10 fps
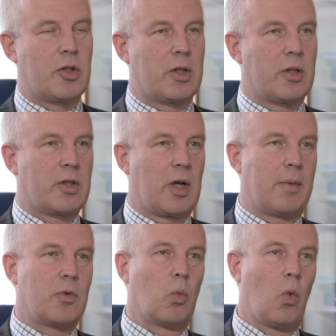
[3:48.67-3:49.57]

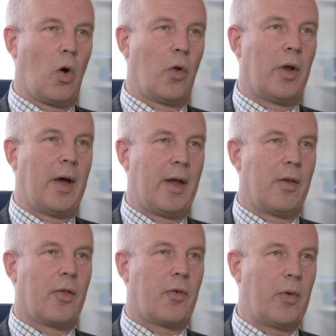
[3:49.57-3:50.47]
genotypes 1
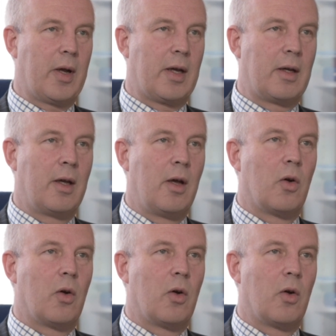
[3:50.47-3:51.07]
and 3